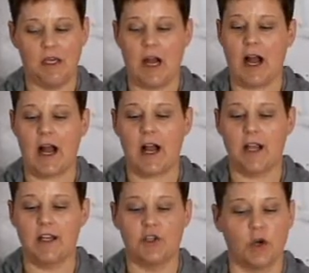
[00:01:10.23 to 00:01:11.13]

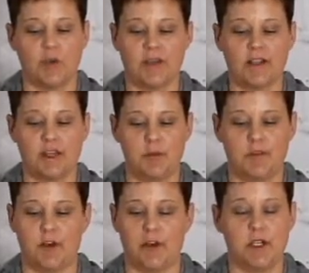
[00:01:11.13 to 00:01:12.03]
I don't think they'd be
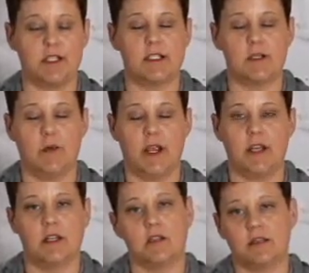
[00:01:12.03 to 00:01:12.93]
very easy to paint.